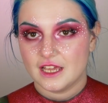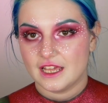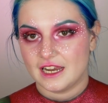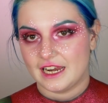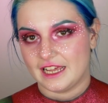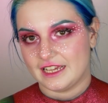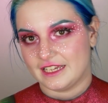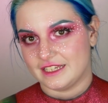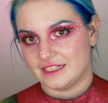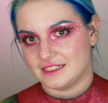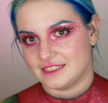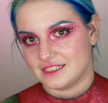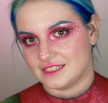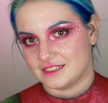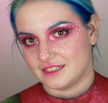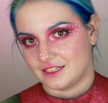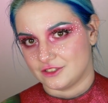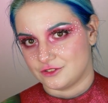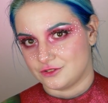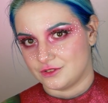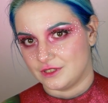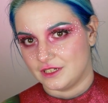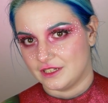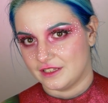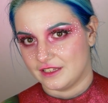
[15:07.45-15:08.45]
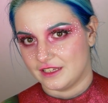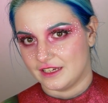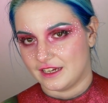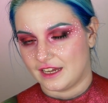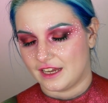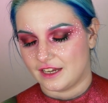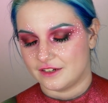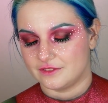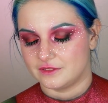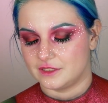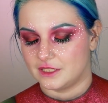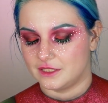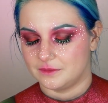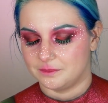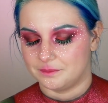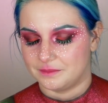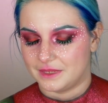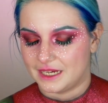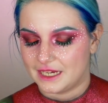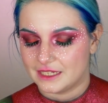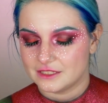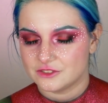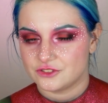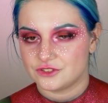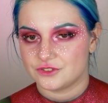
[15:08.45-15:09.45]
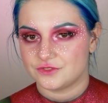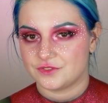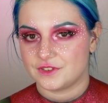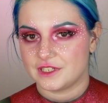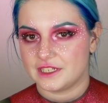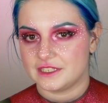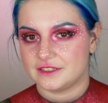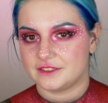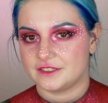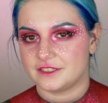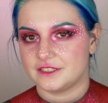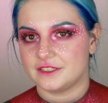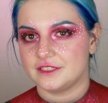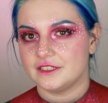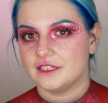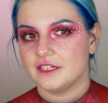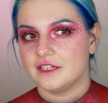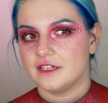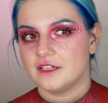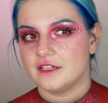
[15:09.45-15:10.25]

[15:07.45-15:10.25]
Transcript: Like, it's natural they have a bunch of glitter,